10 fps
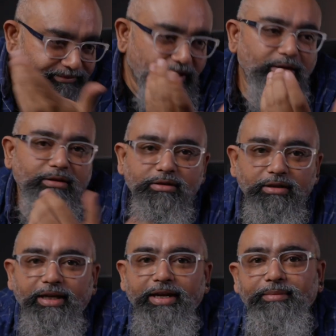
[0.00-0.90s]
others in
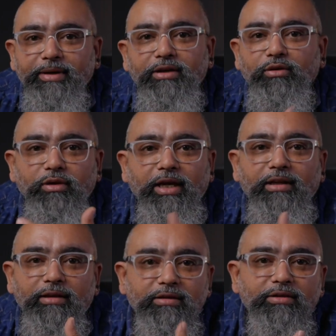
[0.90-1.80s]
the game. And hey,
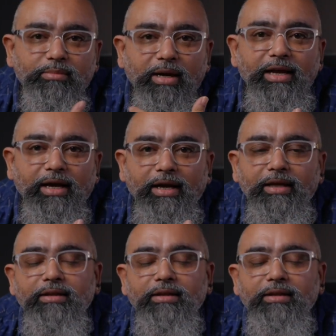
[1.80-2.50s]
this is my eye,